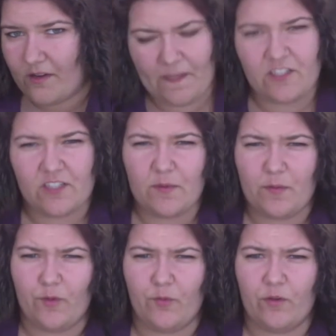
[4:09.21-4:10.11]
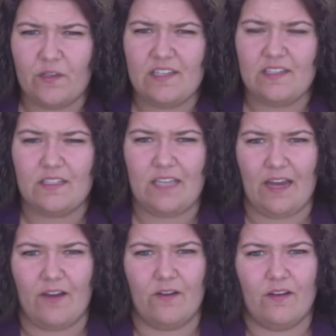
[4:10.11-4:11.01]
and it just made me really
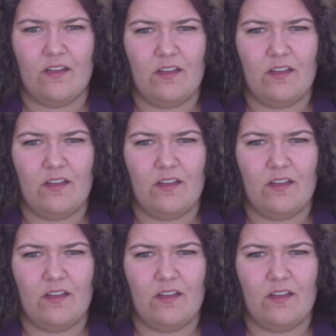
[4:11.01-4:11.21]
scared.